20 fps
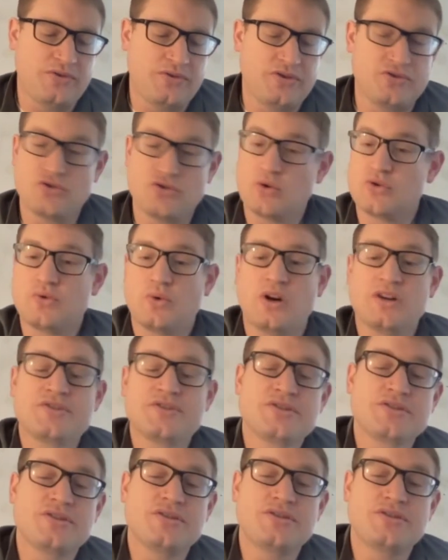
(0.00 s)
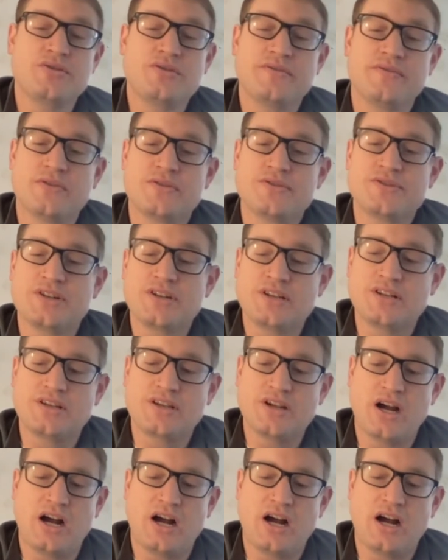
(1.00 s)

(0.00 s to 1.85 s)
to George Washington University